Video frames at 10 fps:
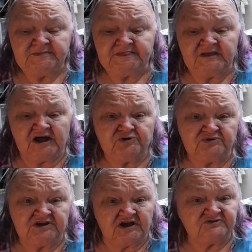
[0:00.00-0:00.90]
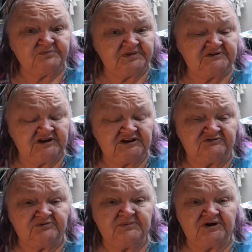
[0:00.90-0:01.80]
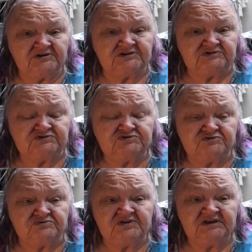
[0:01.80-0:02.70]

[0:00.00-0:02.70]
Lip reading: Not only us, but the Native Americans too.